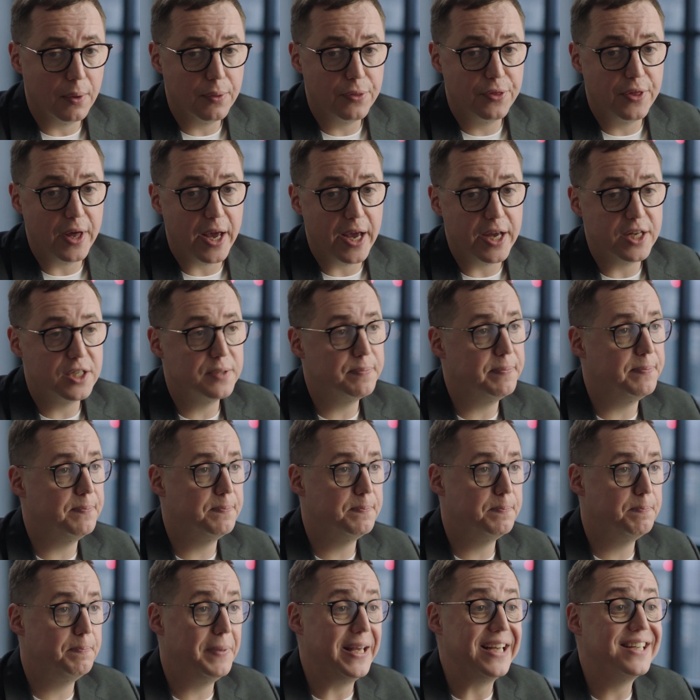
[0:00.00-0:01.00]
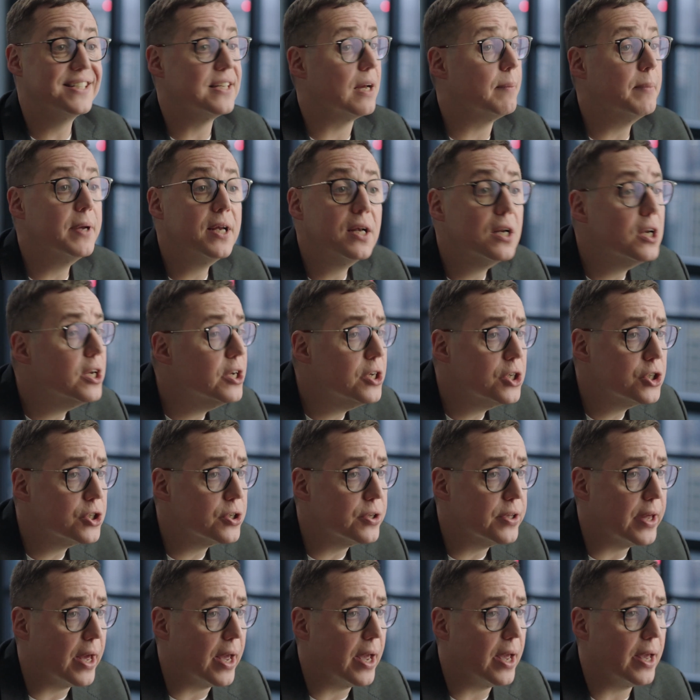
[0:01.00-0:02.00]
They speak some English,
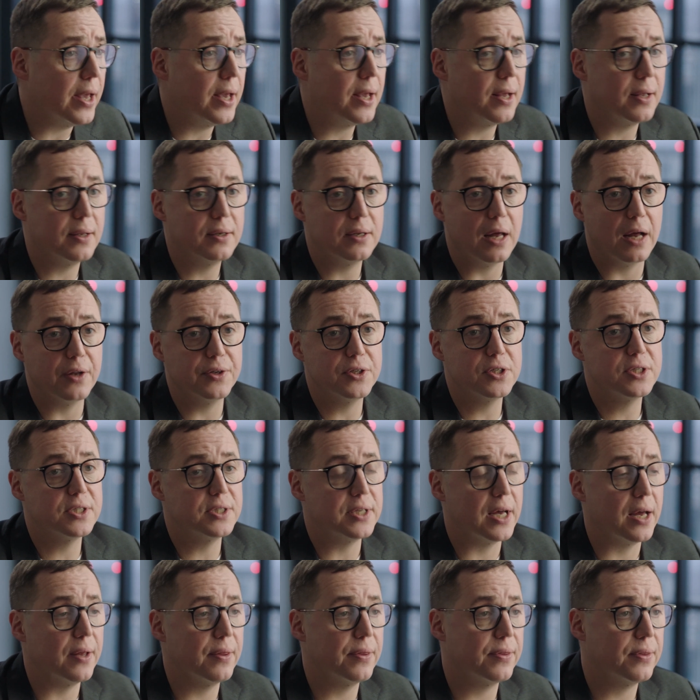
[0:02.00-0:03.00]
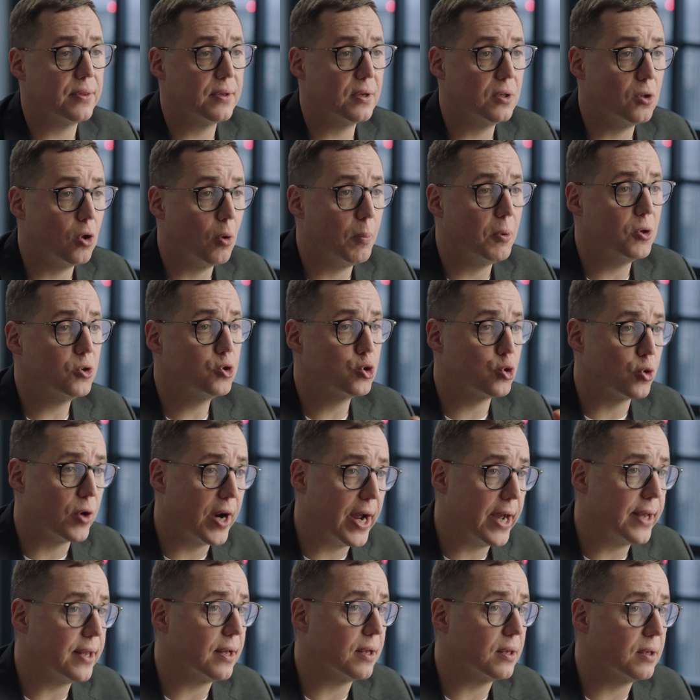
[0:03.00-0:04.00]
they understand global
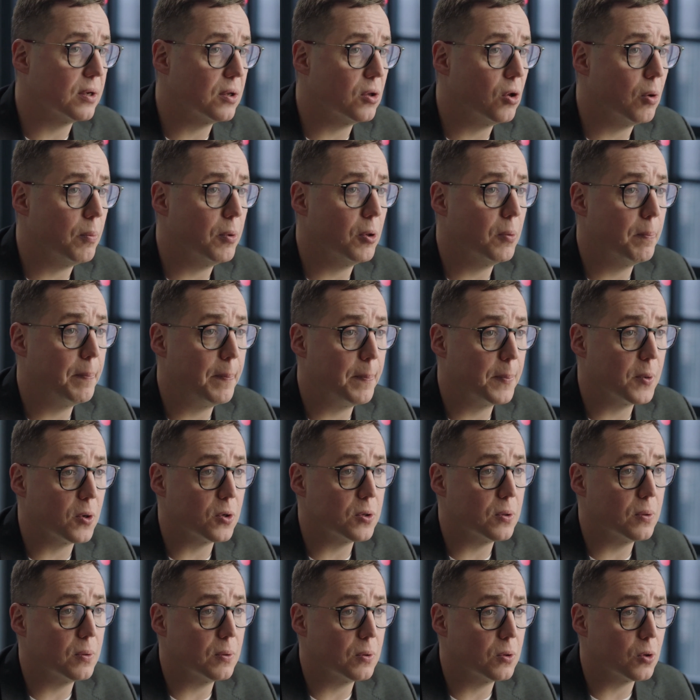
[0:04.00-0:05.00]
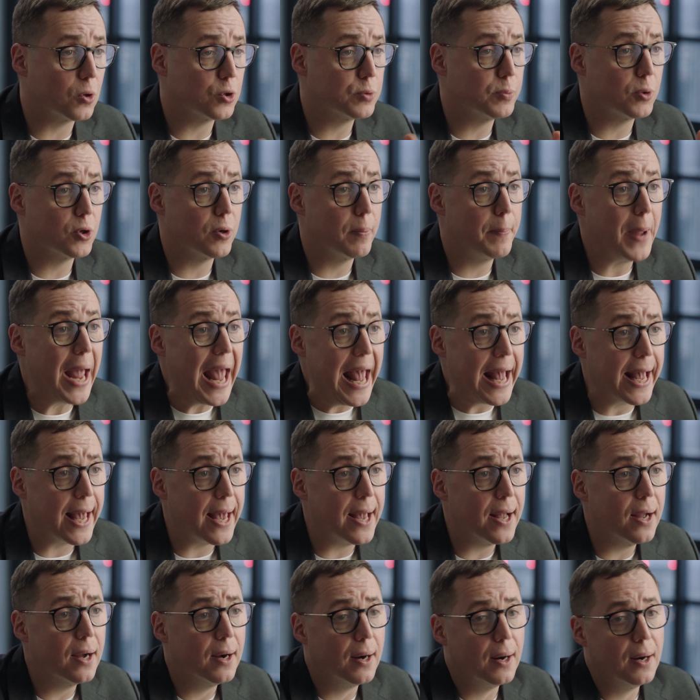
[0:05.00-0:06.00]
trade and global cross-border
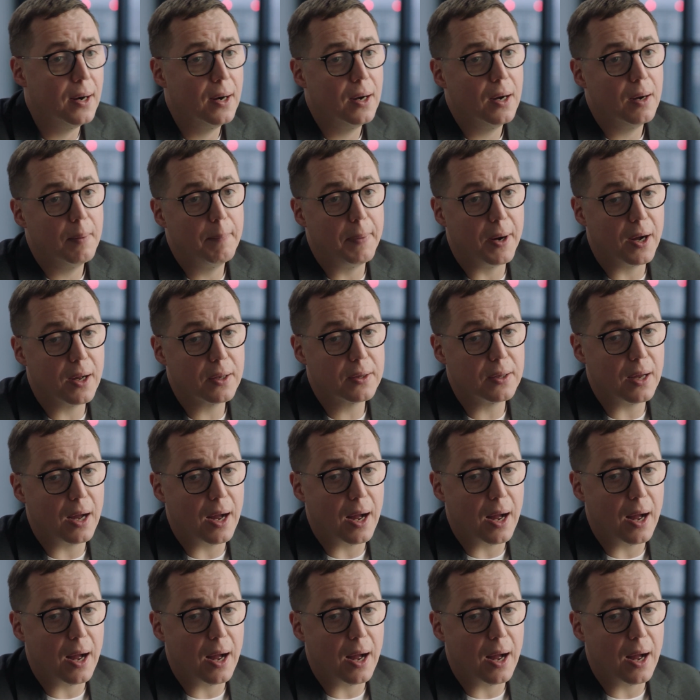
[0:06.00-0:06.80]
banking, but